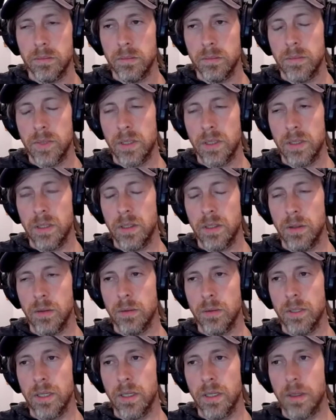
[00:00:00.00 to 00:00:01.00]

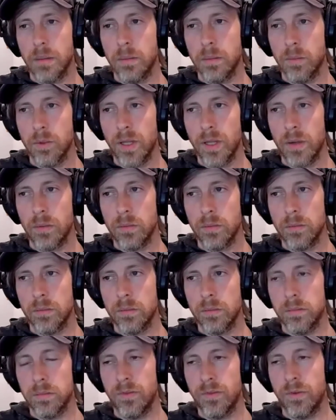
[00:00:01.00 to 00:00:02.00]
without
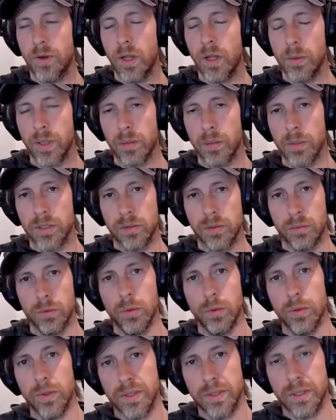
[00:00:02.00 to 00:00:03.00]
following a bunch of
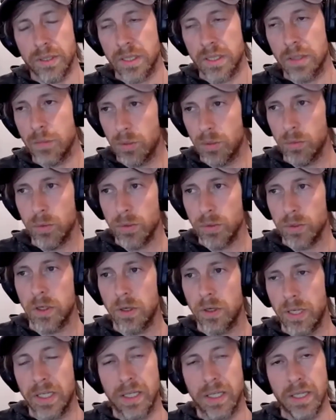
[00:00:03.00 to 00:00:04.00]
rules, and some of the rules
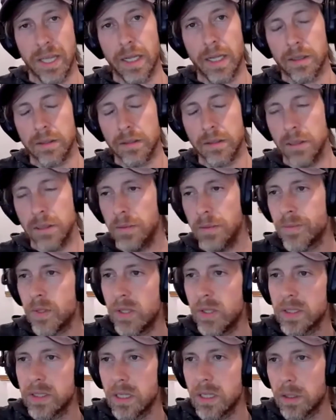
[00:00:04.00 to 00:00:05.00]
are in that, so
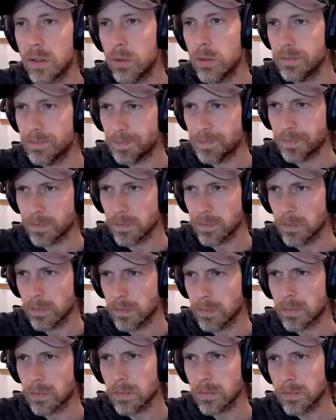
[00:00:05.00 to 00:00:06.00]
that's kind of cool.
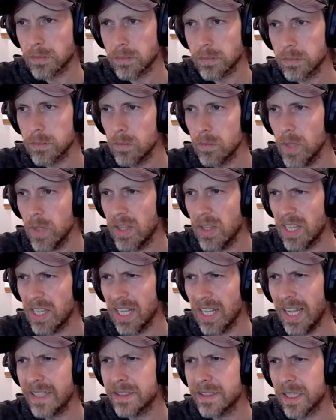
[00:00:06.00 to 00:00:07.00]
And then the
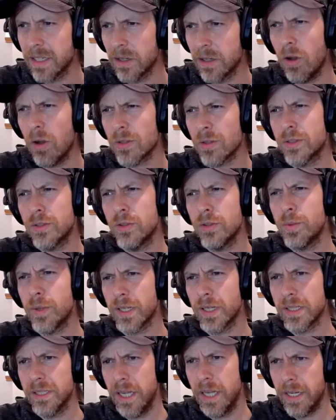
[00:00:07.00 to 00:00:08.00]
last thing, super
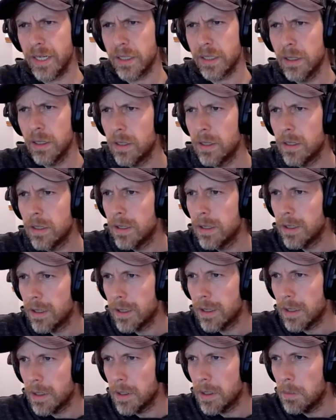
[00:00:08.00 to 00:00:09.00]
exciting.
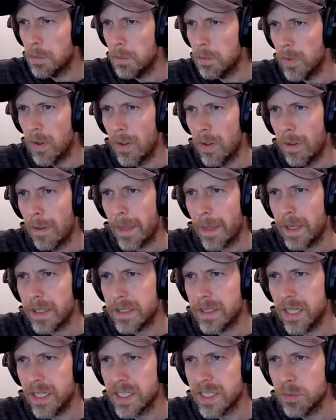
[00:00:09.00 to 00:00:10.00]
A
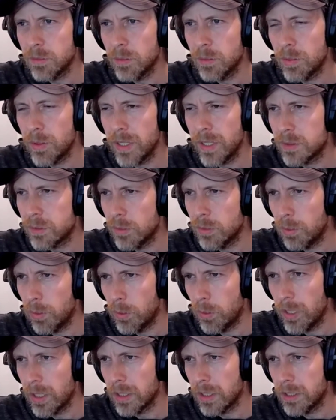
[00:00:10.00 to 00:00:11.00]
decimal place
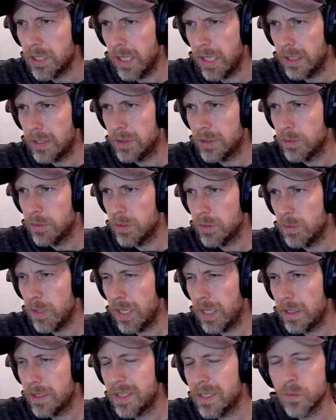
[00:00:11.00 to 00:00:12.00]
reporting change was
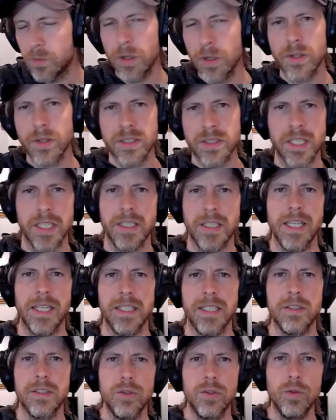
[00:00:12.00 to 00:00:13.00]
made. This is one of those things
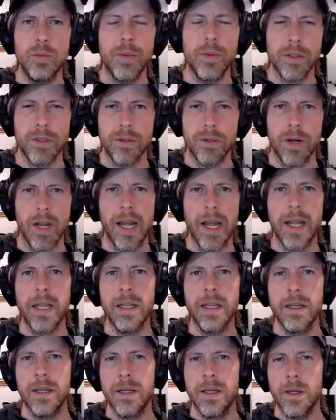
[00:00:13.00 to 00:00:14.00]
that's super dry,
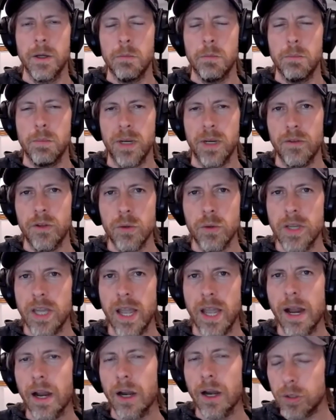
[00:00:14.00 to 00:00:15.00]
but if you
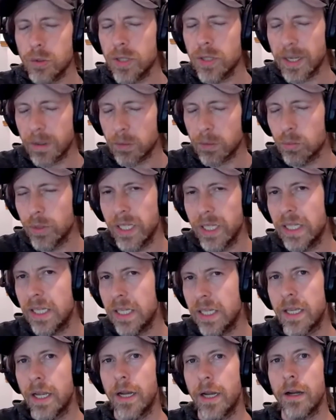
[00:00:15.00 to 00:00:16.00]
care, you like really
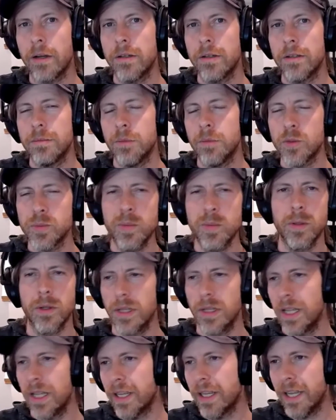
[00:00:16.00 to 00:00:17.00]
care. Most people are
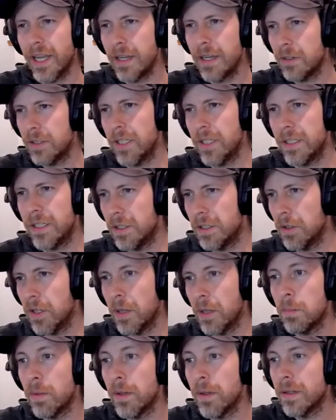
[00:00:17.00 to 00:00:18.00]
like, yeah, I don't need to know
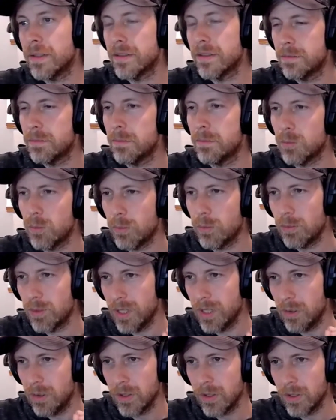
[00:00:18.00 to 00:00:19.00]
that. But
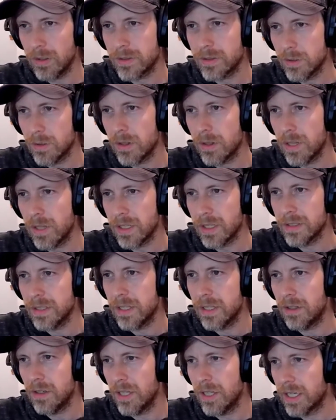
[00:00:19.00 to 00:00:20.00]
there are certain things
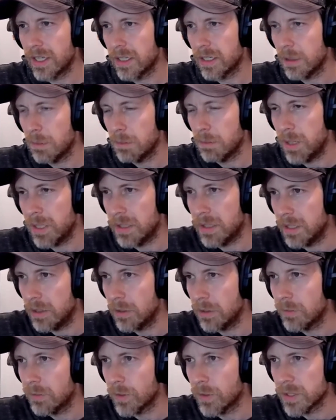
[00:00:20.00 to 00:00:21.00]
that are like a big
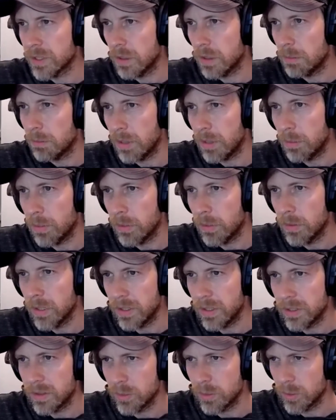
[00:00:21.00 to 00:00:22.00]
deal for some people. And
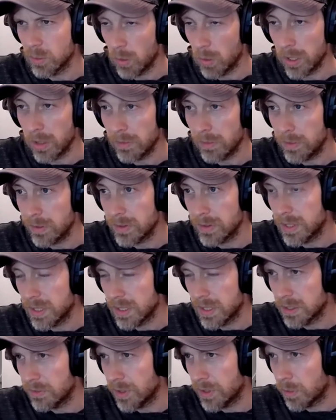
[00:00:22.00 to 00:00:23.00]
this was one of those
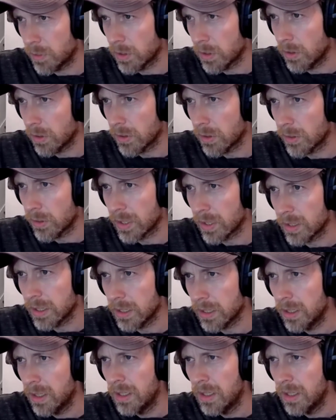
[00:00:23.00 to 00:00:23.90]
things, if I recall correctly.